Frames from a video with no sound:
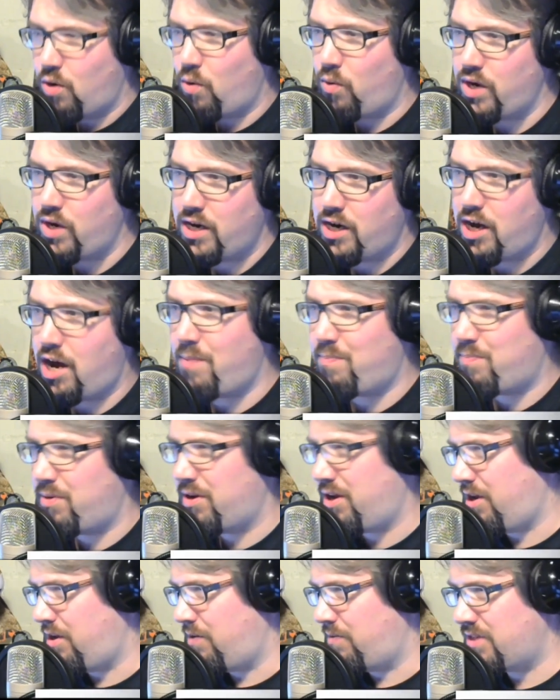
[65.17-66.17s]
hold it up,
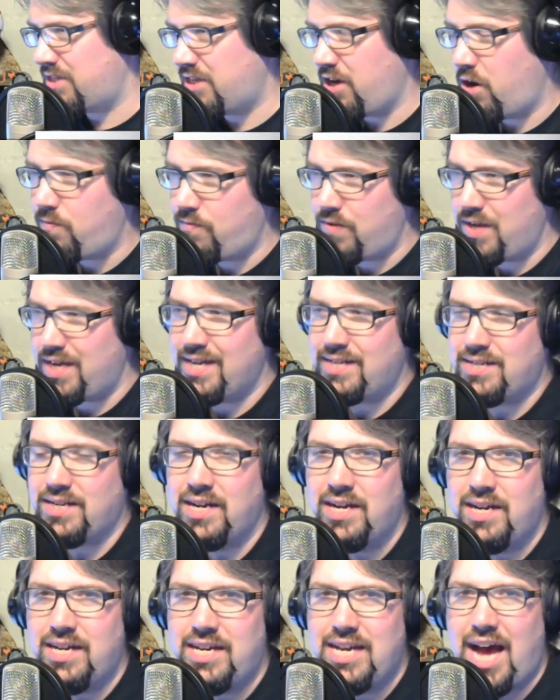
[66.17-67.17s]
selfie
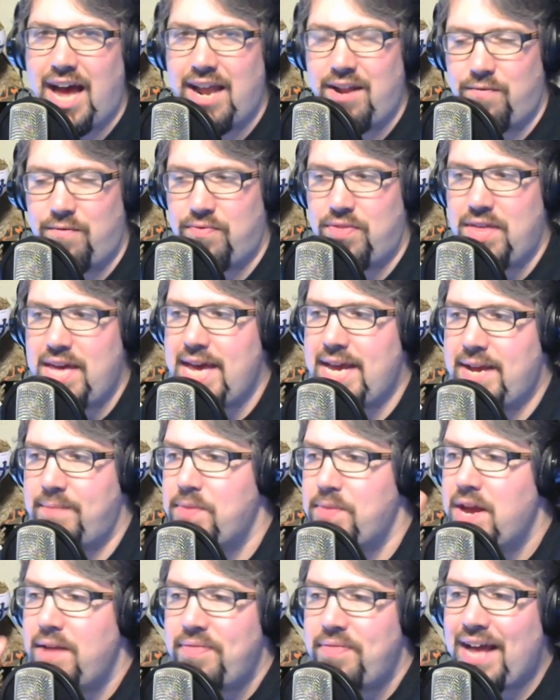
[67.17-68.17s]
it kind of
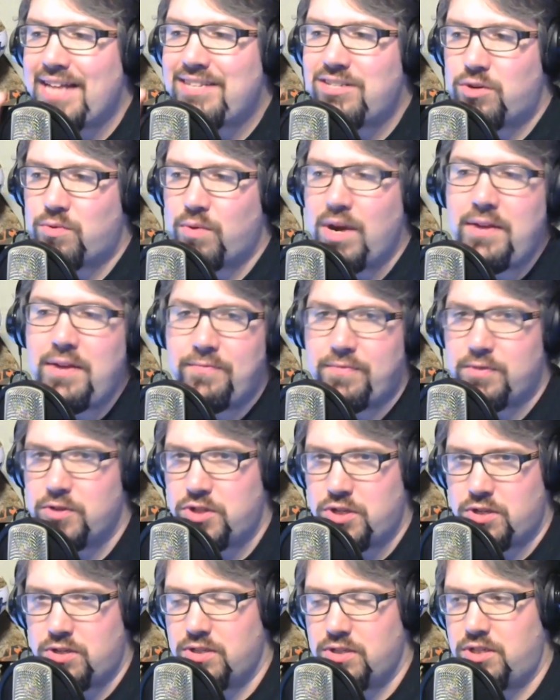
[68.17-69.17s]
thing. That's great
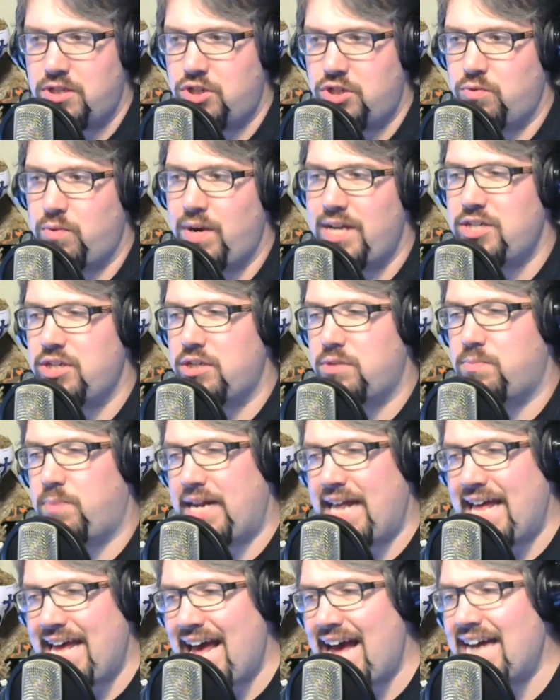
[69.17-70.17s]
for certain situations,
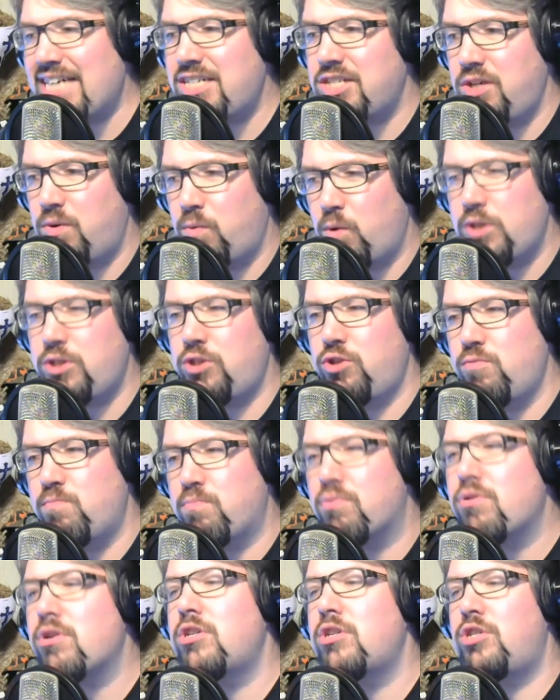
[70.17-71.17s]
but I actually want
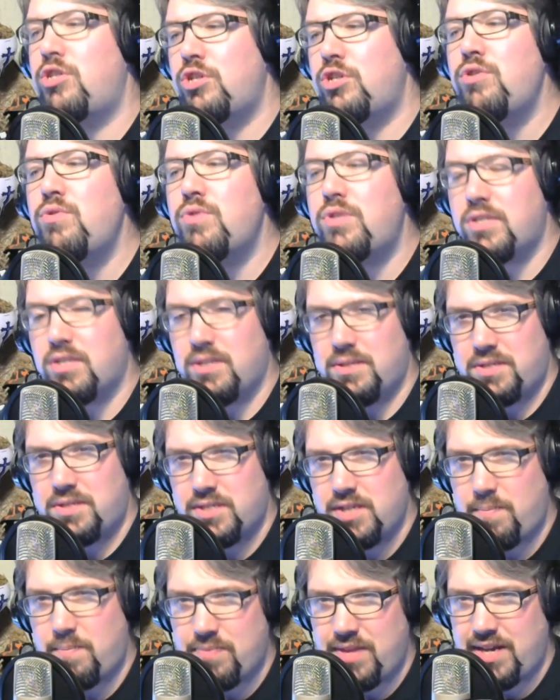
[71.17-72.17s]
to produce
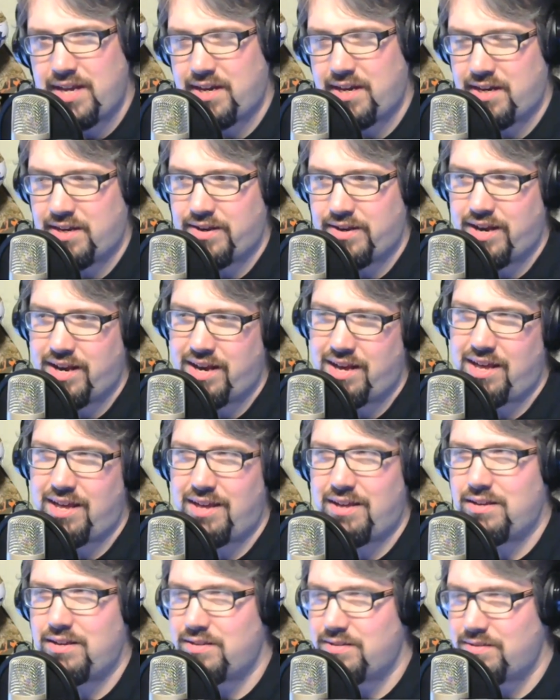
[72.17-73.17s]
something
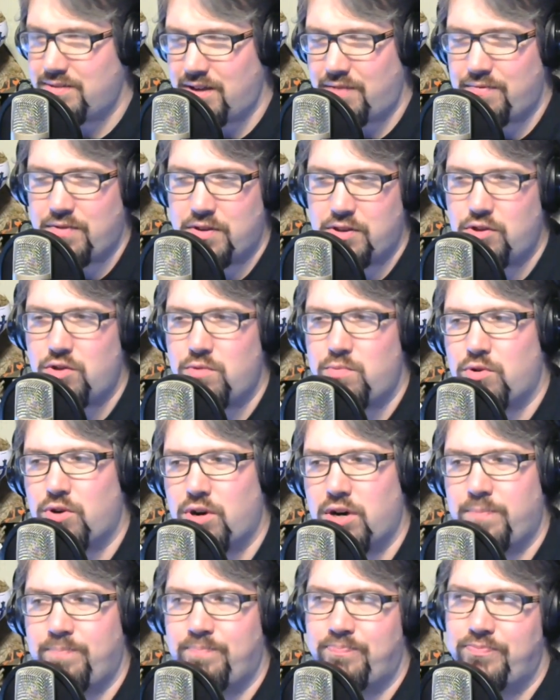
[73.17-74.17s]
uh, of a little
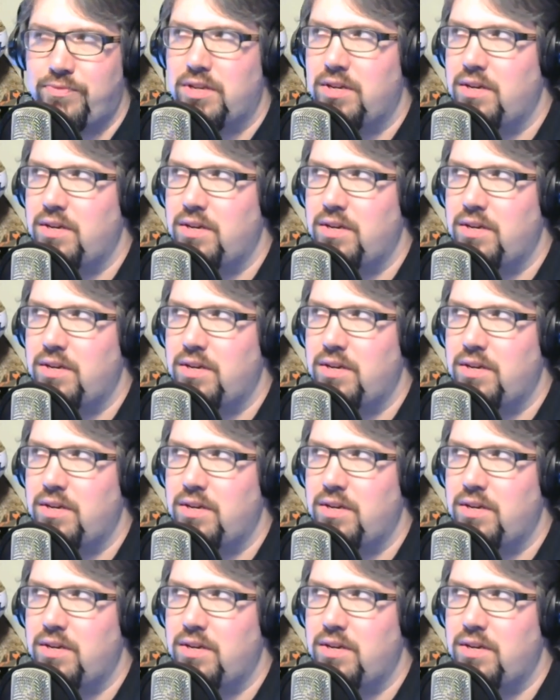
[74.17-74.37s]
more